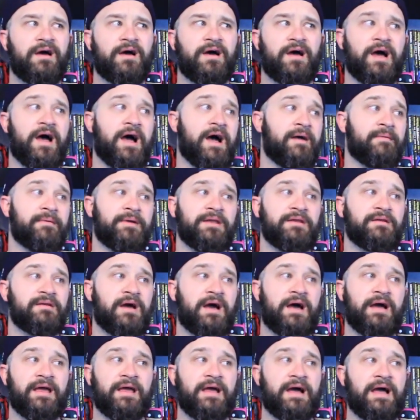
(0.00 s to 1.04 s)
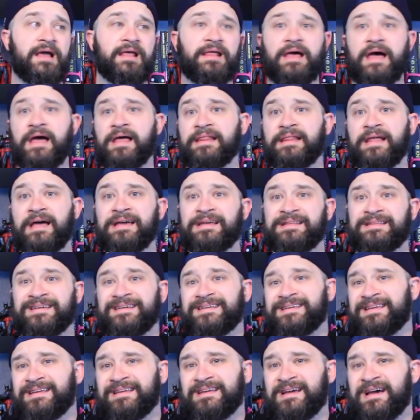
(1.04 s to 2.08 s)
I mean, I, I, I liked
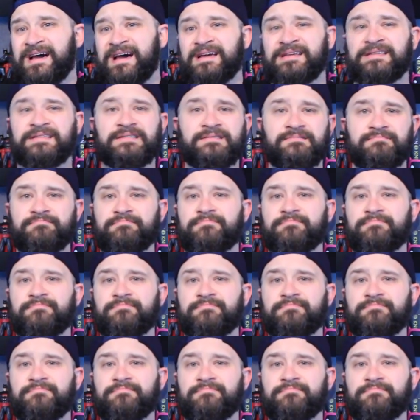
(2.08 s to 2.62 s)
it, guys.